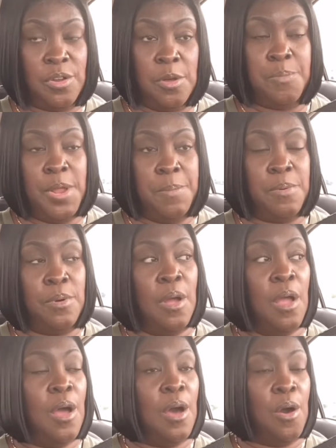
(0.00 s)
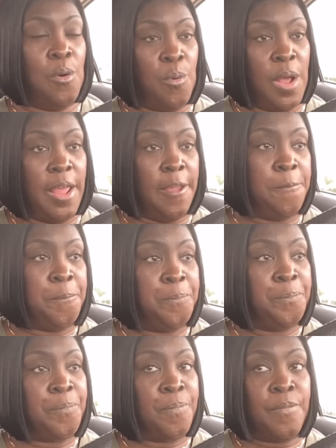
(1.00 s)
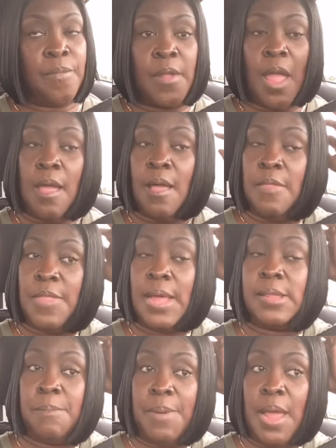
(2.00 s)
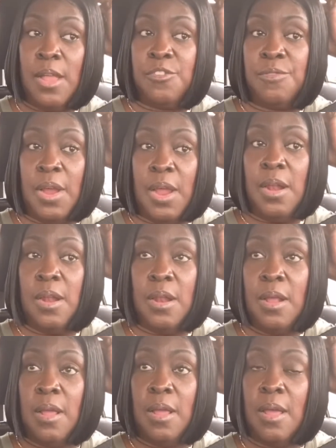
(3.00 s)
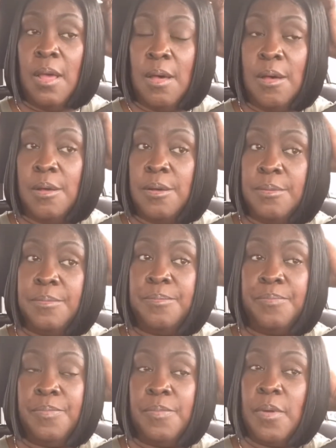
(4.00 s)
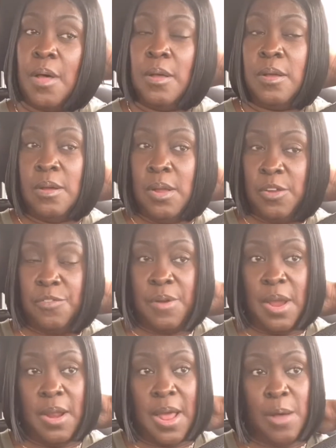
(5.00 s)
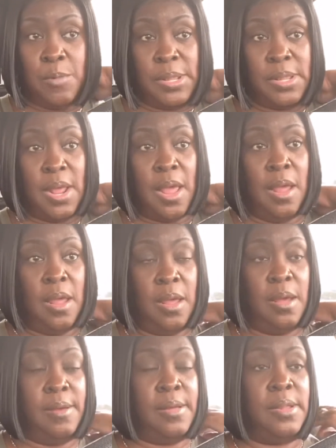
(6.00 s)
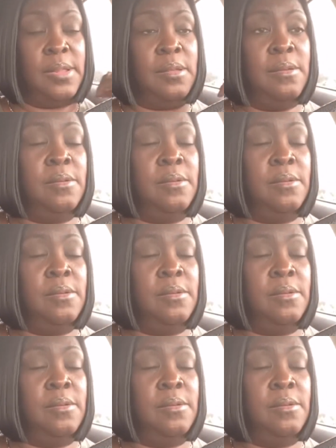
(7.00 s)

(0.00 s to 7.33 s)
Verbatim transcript: good people away that's a bad trade. Um, a good trade, I would say, is.